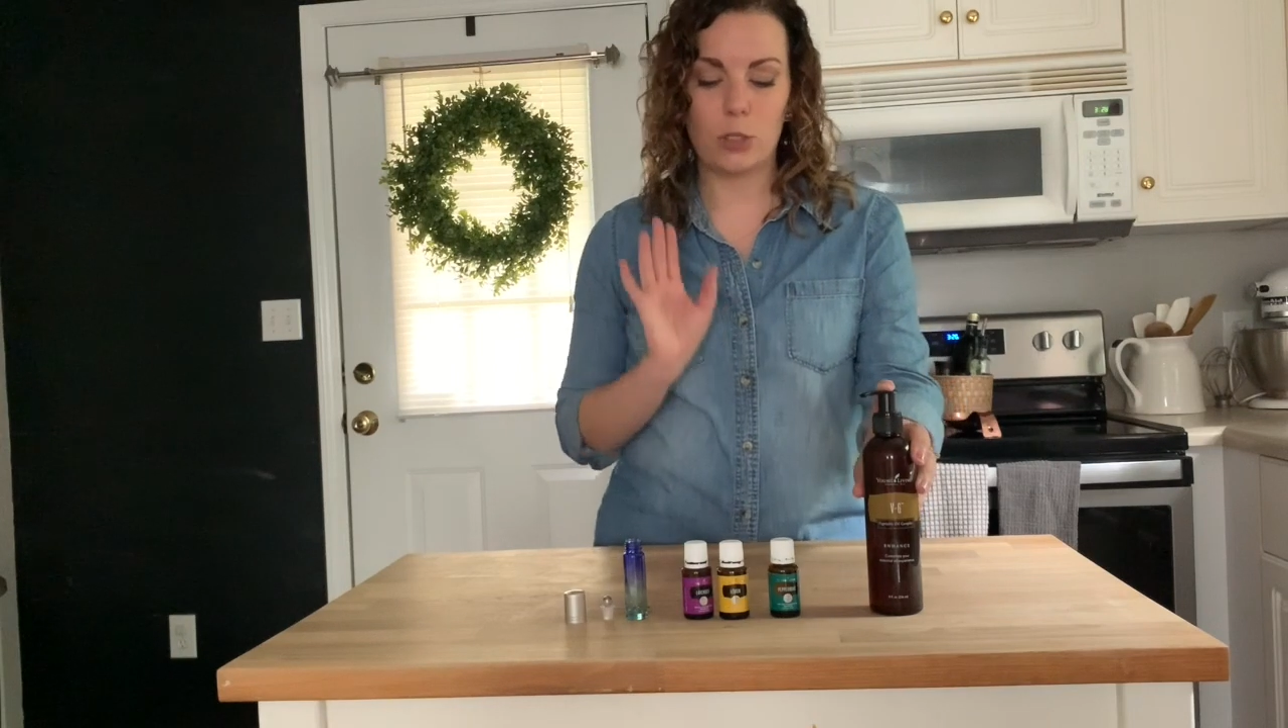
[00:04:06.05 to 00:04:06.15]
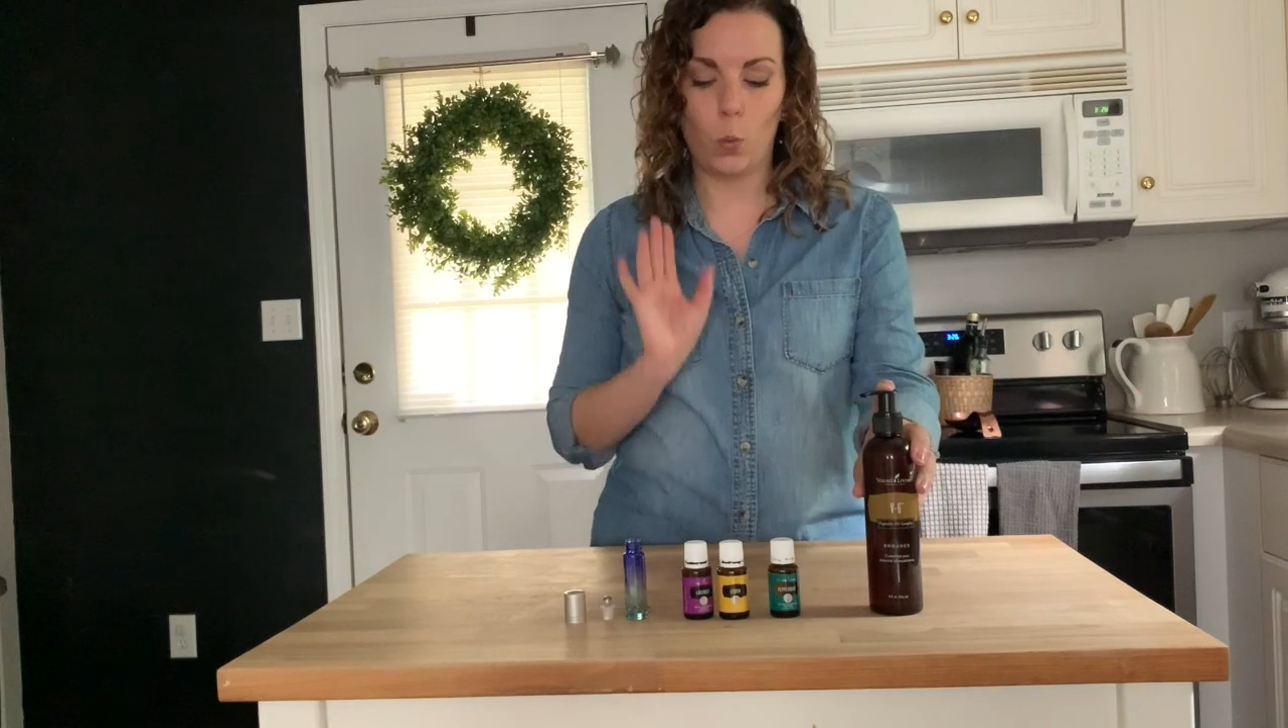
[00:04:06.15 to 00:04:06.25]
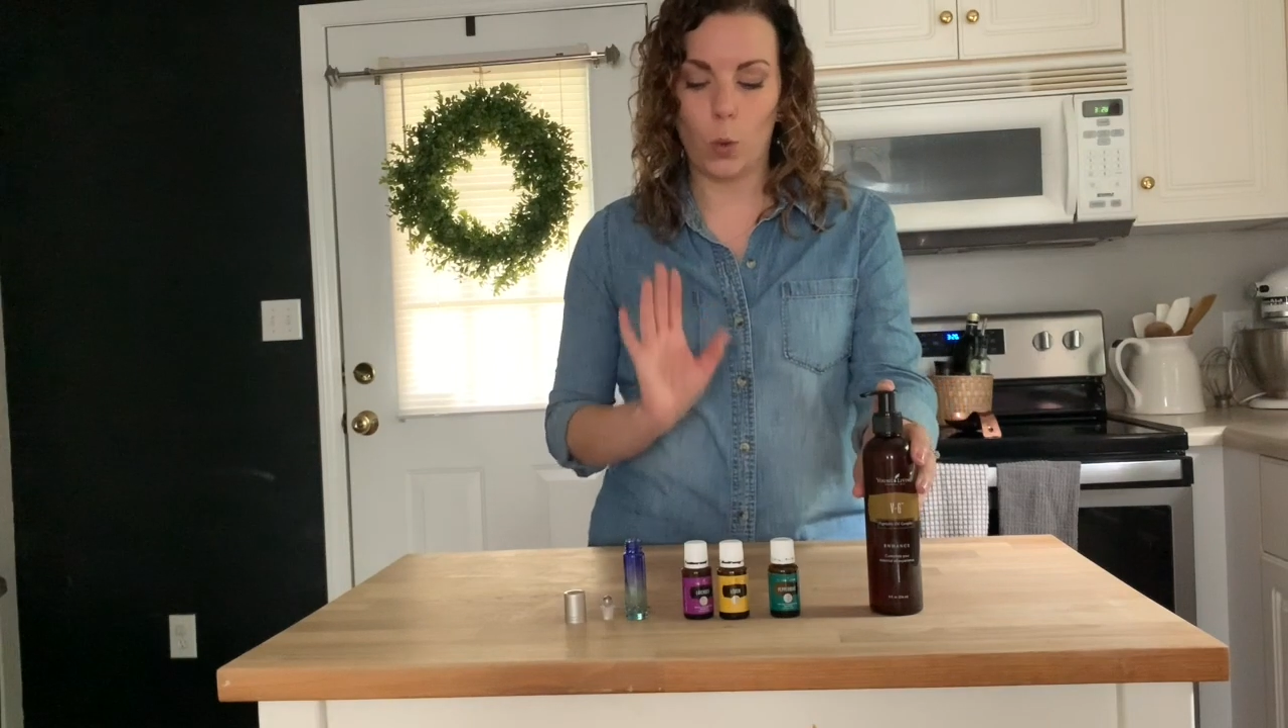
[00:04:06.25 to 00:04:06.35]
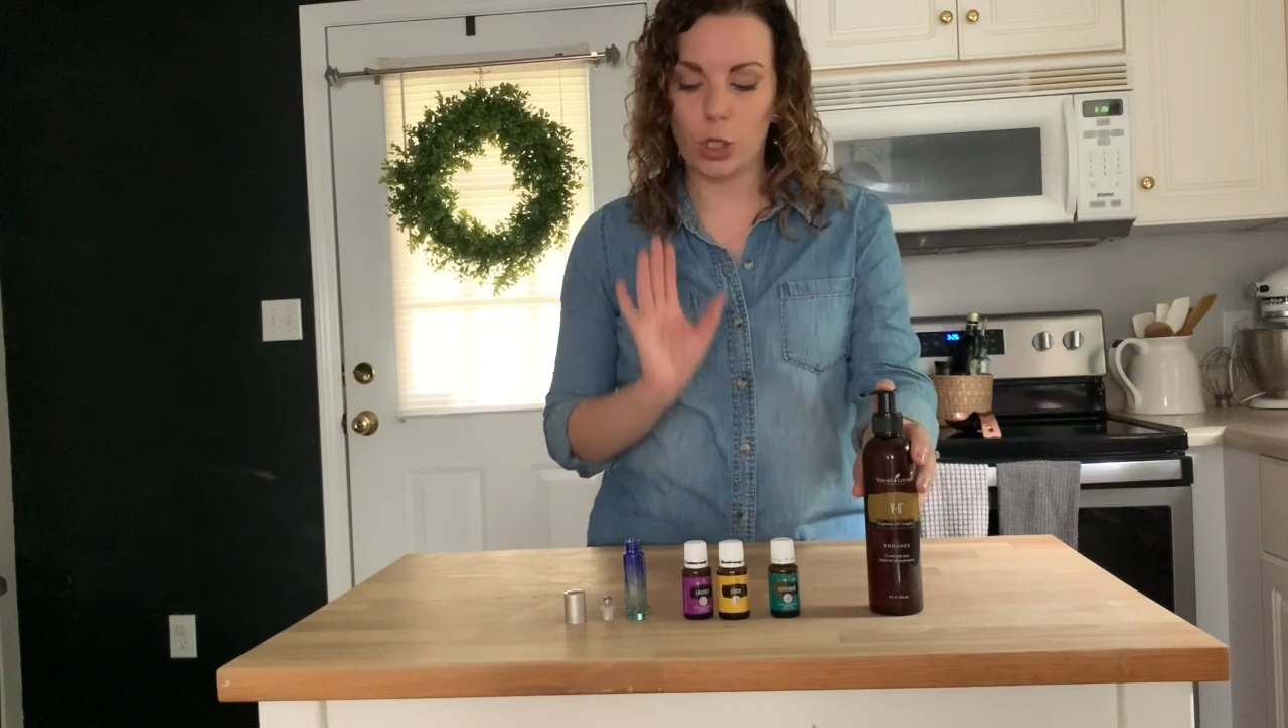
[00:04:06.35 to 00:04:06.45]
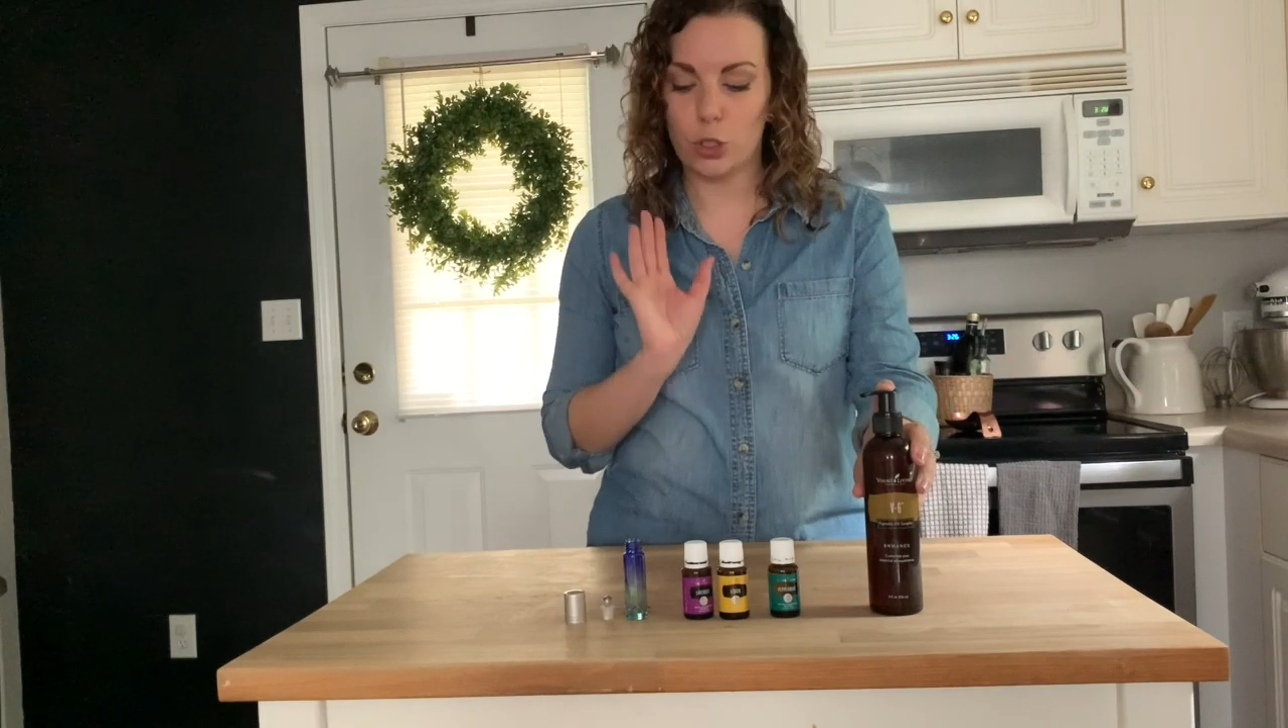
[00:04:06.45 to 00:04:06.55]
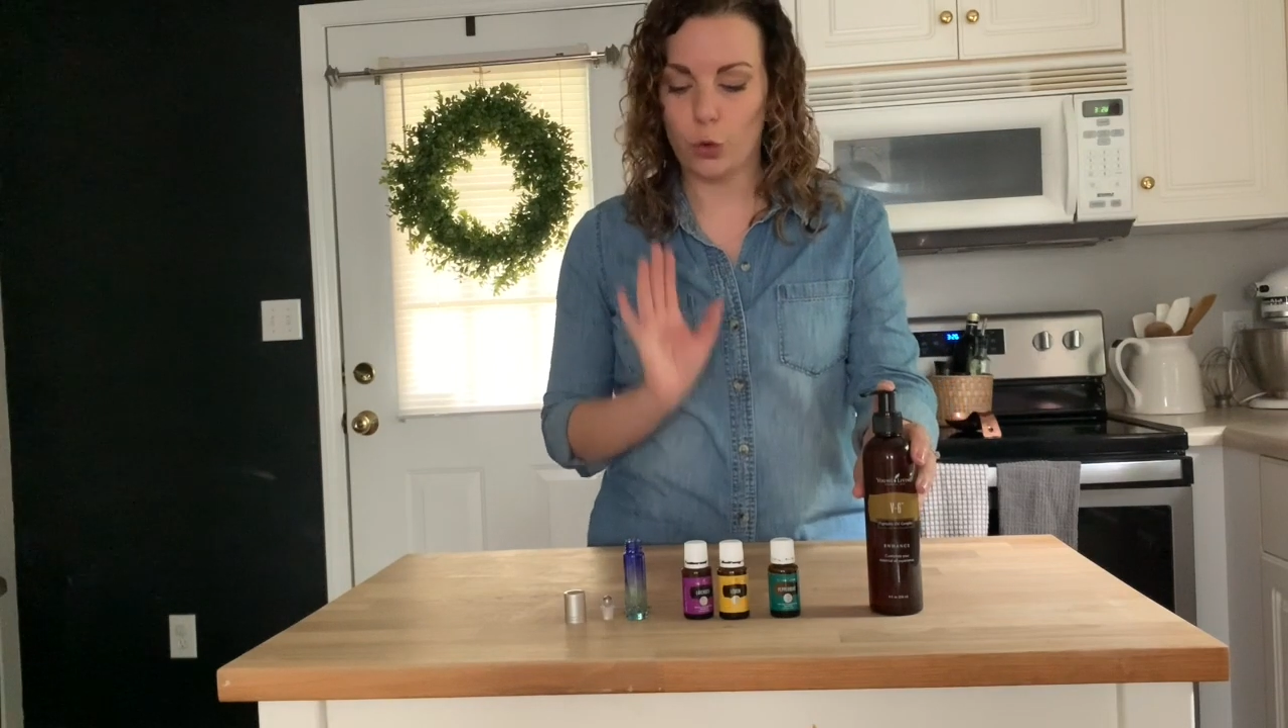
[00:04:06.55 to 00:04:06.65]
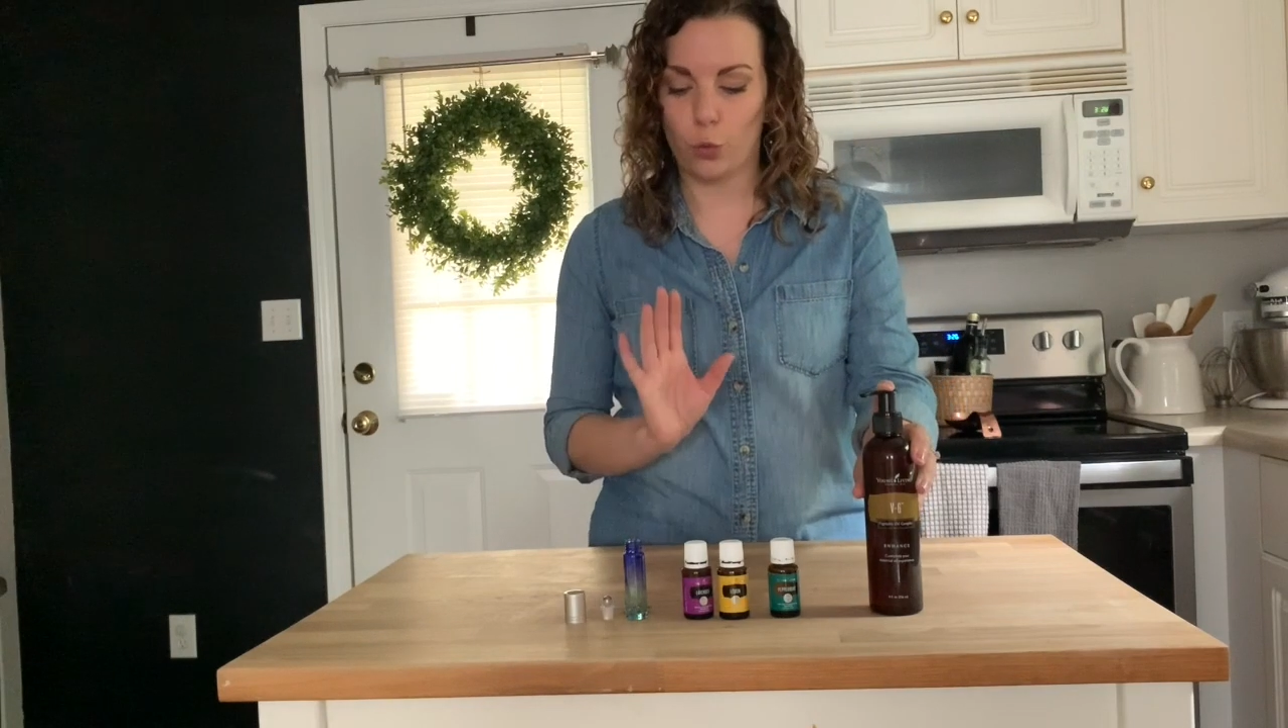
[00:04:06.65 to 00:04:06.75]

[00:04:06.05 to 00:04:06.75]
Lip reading: works